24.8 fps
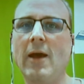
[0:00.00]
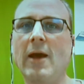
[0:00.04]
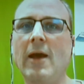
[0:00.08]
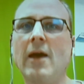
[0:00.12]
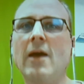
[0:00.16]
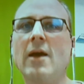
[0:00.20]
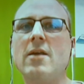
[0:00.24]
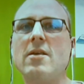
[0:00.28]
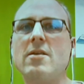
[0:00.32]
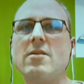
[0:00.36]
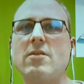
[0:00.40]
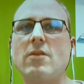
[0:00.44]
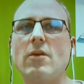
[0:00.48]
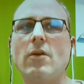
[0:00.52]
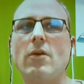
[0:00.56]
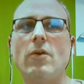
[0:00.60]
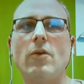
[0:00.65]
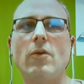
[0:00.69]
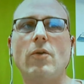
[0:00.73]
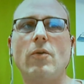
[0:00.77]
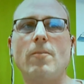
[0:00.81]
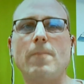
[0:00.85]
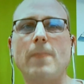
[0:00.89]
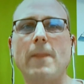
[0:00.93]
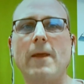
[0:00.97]

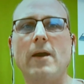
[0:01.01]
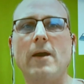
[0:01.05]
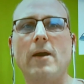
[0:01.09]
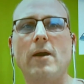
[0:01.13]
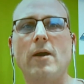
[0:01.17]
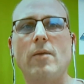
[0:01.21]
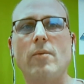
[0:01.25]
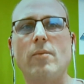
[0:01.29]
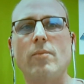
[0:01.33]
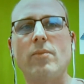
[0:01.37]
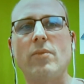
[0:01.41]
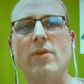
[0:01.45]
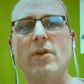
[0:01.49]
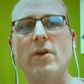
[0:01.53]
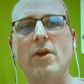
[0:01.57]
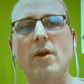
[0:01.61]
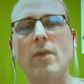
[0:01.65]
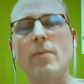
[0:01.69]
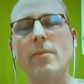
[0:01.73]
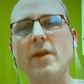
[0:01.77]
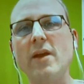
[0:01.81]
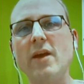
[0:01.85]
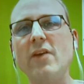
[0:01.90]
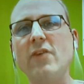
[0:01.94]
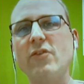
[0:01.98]
So um, the
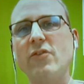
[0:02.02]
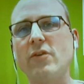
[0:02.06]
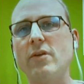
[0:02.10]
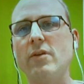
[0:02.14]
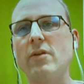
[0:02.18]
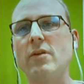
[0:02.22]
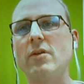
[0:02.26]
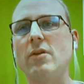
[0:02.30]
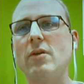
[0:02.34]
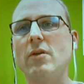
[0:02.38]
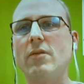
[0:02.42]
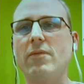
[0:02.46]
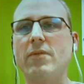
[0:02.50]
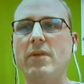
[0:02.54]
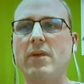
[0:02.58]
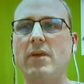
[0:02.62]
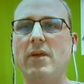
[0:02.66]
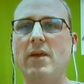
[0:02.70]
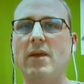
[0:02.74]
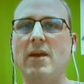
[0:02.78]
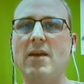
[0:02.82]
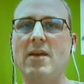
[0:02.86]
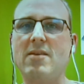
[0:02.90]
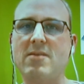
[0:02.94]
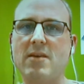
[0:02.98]
combination of the
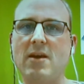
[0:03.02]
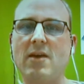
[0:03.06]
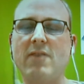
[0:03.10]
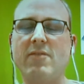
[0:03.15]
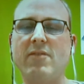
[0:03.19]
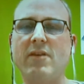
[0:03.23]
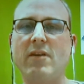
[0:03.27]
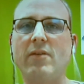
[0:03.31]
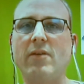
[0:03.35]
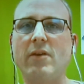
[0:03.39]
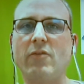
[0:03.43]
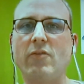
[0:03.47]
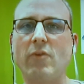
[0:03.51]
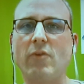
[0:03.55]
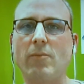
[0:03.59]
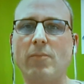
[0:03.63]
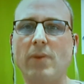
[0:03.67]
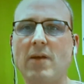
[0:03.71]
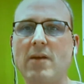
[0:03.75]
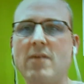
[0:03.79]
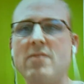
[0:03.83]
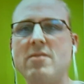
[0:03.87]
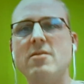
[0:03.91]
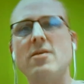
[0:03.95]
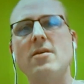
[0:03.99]
ACA 500
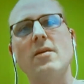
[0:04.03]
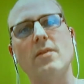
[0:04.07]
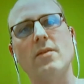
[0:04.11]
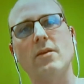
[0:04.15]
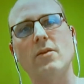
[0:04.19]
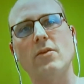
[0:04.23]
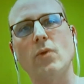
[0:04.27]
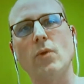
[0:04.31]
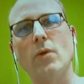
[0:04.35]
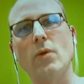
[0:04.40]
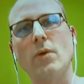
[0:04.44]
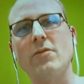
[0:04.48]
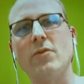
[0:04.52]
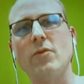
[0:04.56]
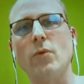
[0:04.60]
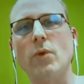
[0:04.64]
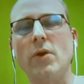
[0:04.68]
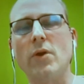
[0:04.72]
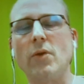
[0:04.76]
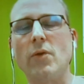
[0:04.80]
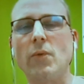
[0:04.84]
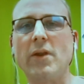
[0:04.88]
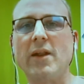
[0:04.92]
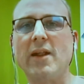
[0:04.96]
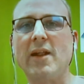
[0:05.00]
Plus and the
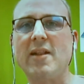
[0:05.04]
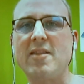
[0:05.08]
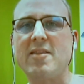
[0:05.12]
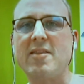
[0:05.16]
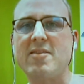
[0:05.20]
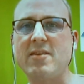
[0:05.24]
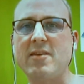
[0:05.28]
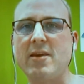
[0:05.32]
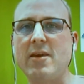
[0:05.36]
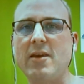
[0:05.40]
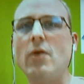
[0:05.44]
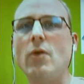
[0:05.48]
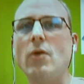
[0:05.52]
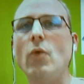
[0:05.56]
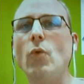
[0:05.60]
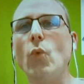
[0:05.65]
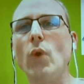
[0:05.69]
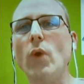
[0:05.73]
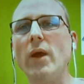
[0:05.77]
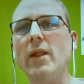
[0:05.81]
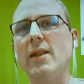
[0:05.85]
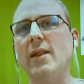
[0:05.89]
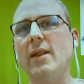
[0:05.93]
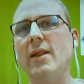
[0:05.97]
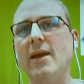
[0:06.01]
1221 LC
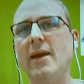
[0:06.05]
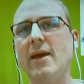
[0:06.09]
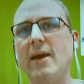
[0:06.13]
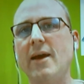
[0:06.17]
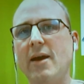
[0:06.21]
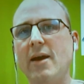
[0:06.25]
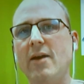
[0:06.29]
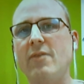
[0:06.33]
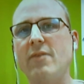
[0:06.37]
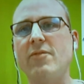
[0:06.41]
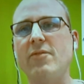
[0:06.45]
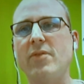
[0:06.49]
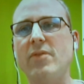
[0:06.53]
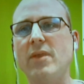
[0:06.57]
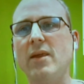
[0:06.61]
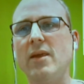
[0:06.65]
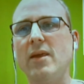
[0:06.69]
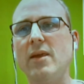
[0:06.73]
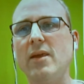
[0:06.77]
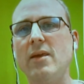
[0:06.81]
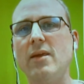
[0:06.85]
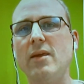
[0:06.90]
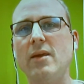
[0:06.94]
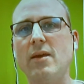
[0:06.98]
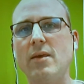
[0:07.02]
will have
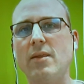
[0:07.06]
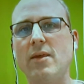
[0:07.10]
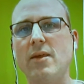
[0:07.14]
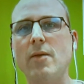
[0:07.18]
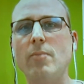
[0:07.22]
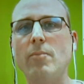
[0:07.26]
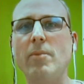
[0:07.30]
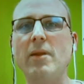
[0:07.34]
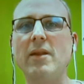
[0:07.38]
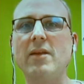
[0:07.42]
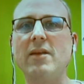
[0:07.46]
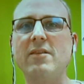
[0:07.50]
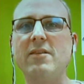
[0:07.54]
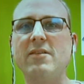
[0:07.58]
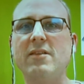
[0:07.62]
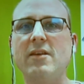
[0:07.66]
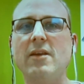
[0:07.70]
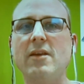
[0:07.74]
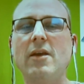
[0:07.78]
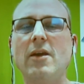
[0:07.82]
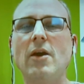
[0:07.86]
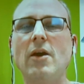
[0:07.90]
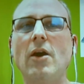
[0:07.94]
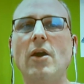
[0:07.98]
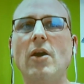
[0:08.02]
the uh, the
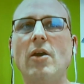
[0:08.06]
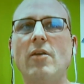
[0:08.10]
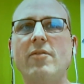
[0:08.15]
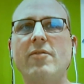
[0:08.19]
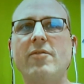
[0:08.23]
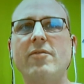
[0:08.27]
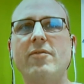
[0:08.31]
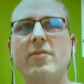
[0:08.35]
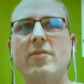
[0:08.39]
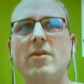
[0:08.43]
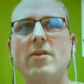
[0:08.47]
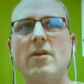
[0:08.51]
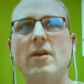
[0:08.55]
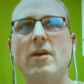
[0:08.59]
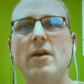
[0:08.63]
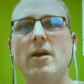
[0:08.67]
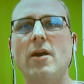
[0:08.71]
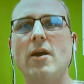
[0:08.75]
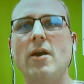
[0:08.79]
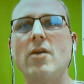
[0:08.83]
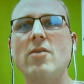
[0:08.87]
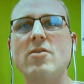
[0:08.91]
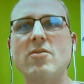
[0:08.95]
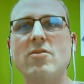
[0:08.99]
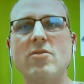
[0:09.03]
ability of uh,
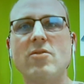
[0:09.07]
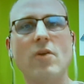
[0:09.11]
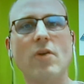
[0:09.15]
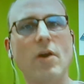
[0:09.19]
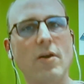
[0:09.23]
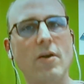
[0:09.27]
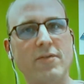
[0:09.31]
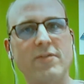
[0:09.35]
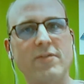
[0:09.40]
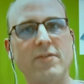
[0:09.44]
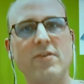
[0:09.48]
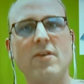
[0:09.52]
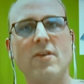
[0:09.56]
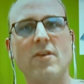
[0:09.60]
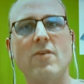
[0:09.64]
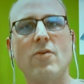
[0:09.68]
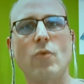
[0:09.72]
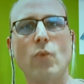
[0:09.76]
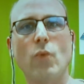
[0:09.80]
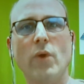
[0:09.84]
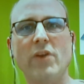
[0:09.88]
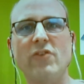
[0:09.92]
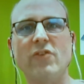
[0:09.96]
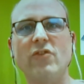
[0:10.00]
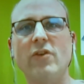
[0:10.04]
soft
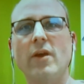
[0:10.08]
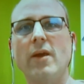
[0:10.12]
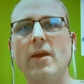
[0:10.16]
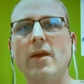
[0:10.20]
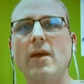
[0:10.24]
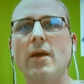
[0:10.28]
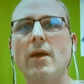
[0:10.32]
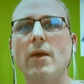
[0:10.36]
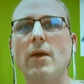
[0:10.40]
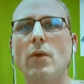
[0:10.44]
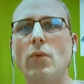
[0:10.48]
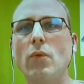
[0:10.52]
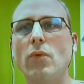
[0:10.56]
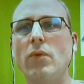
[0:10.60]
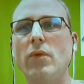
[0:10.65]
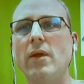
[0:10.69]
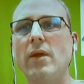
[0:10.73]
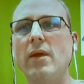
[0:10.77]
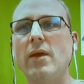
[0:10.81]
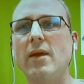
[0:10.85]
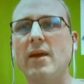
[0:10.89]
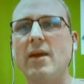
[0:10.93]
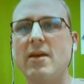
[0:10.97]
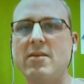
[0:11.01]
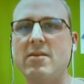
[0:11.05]
switching nice. the
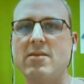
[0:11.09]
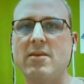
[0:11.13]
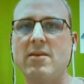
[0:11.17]
ACA